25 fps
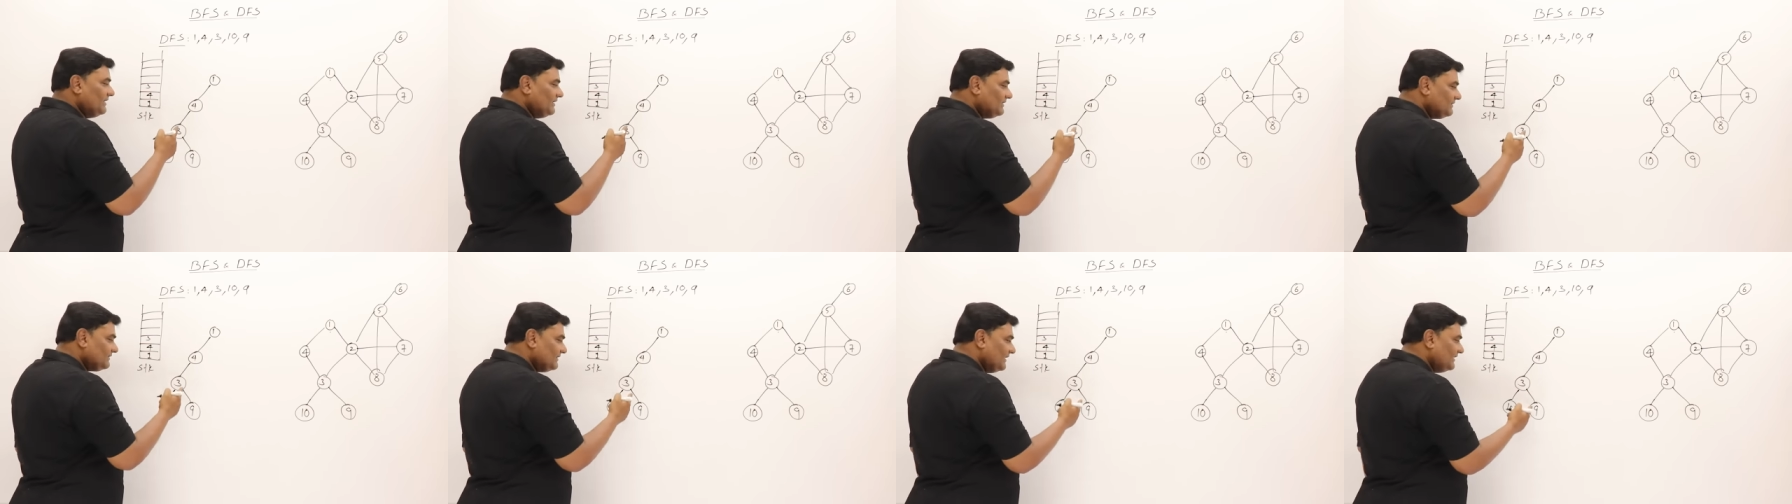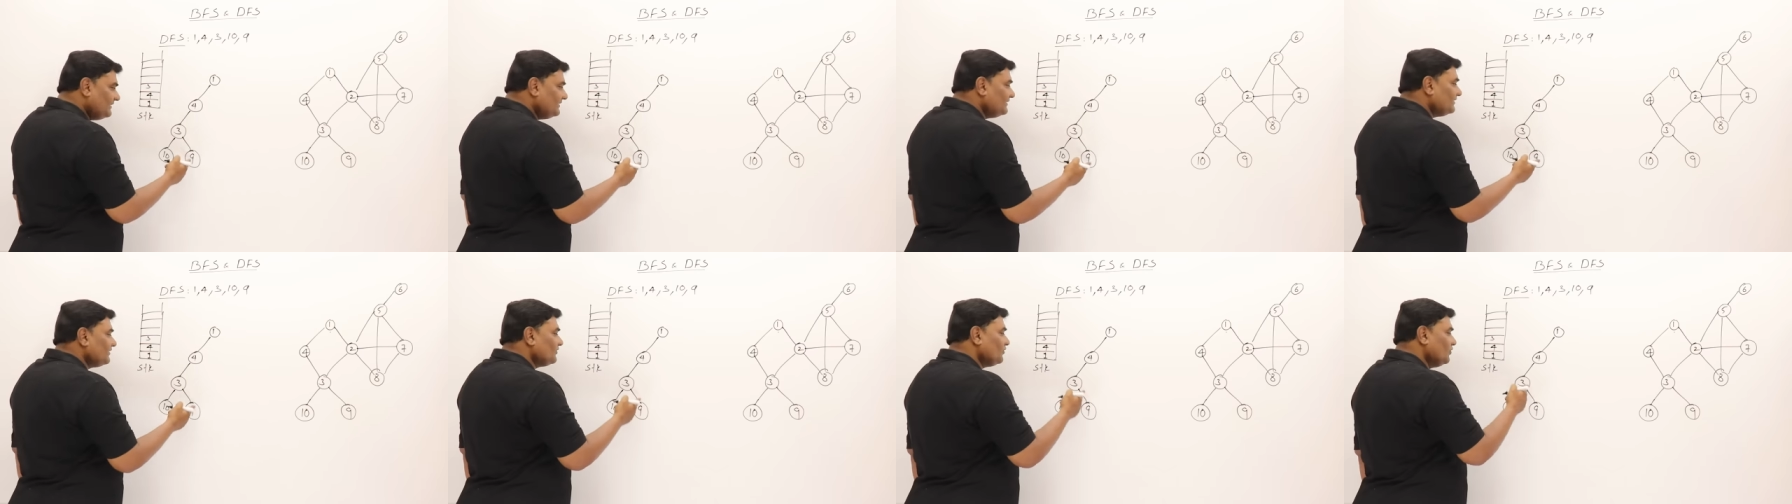
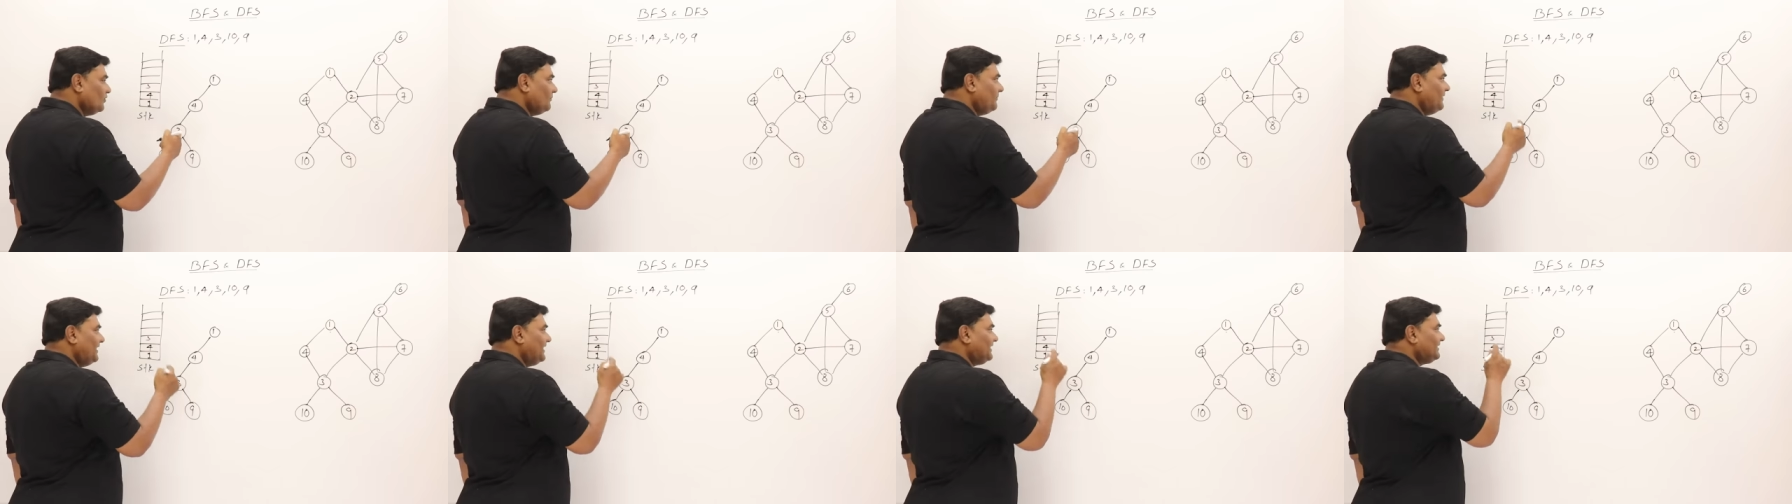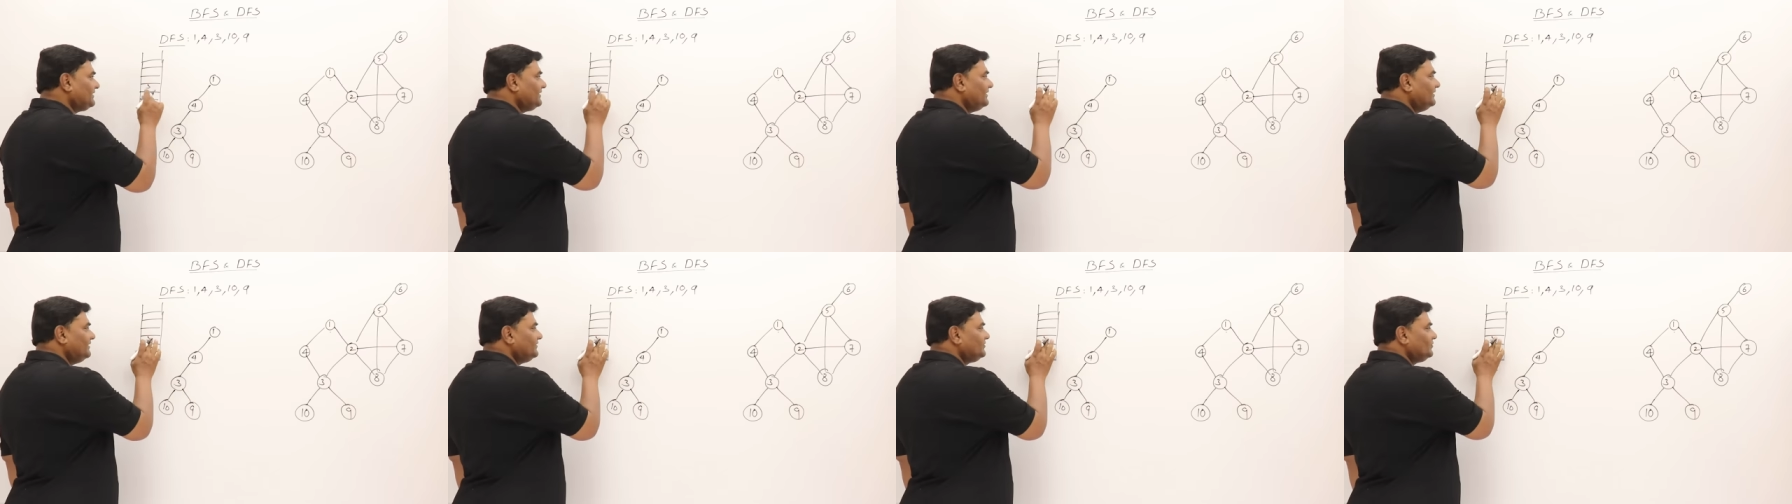Then go
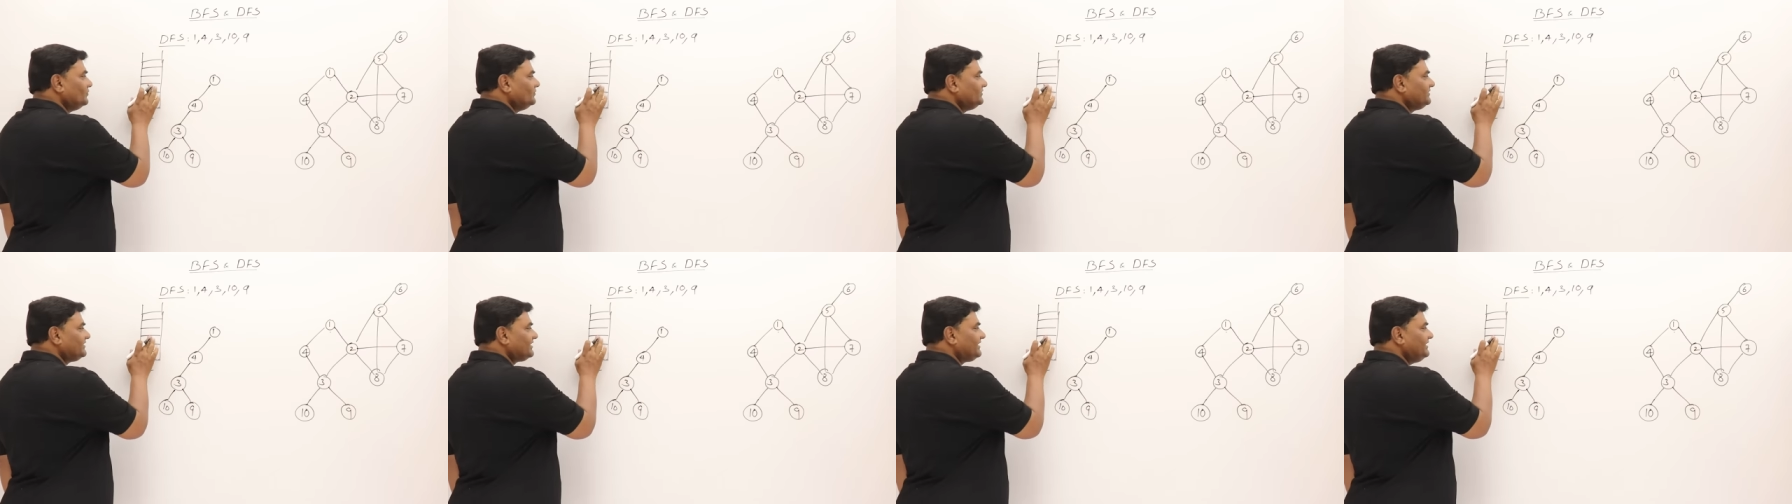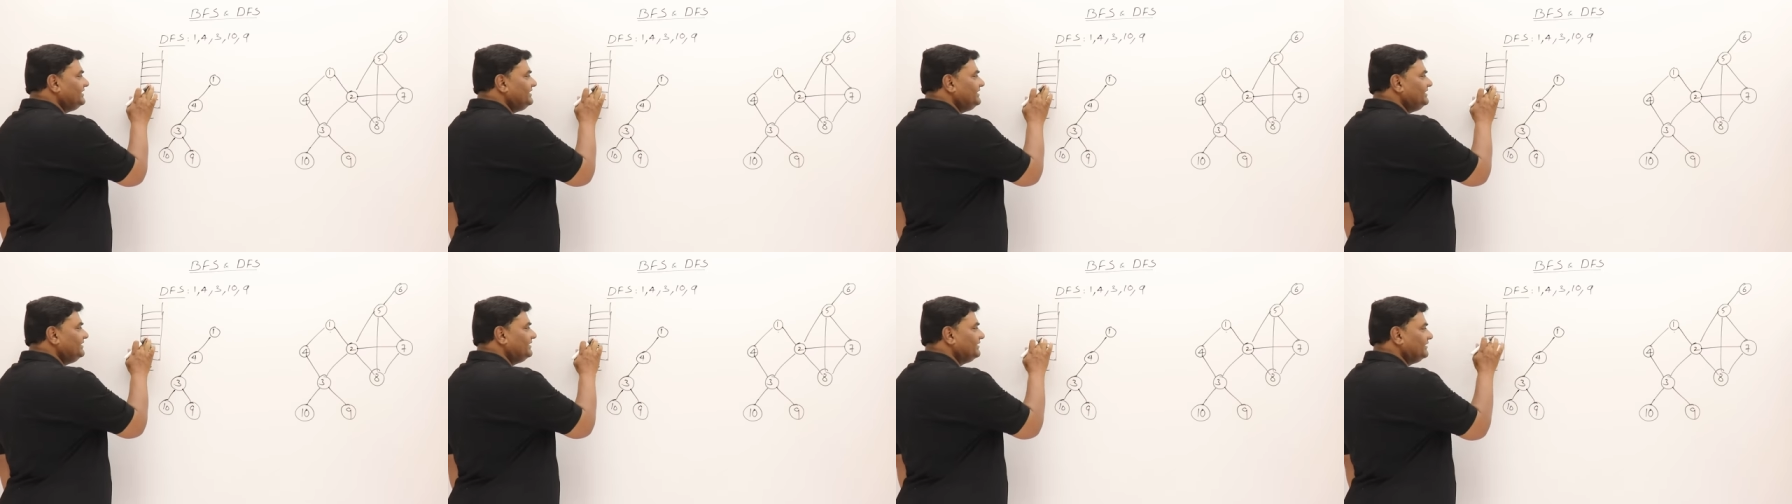back to
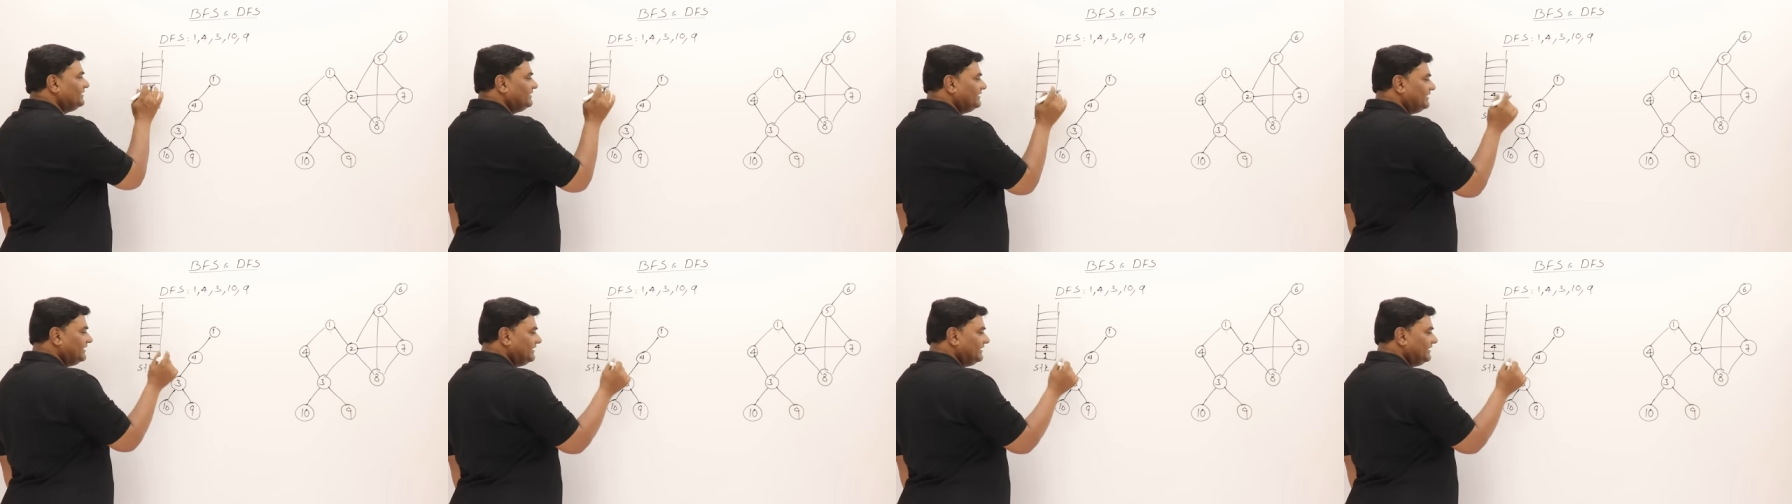3